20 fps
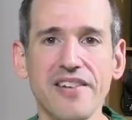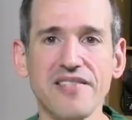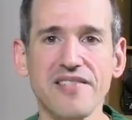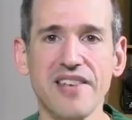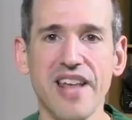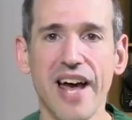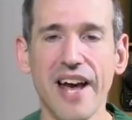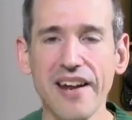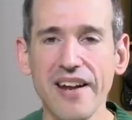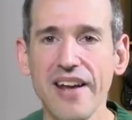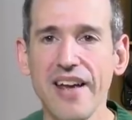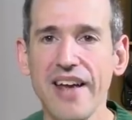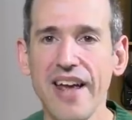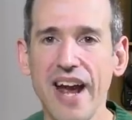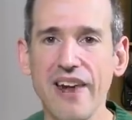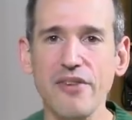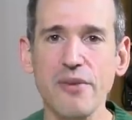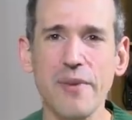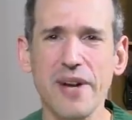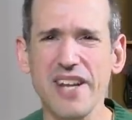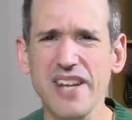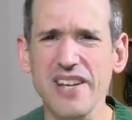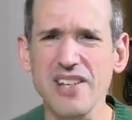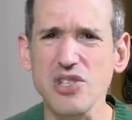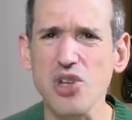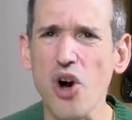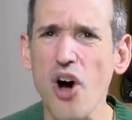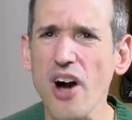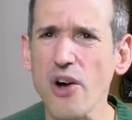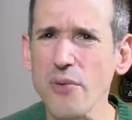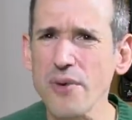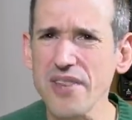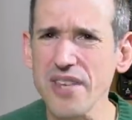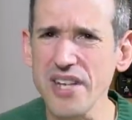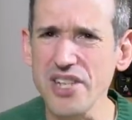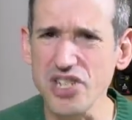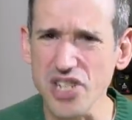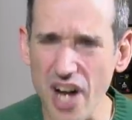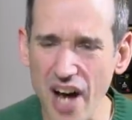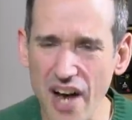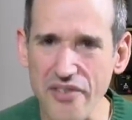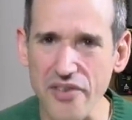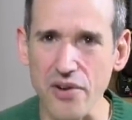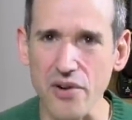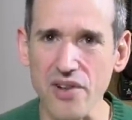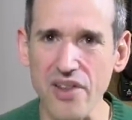it is that everybody can talk with each other.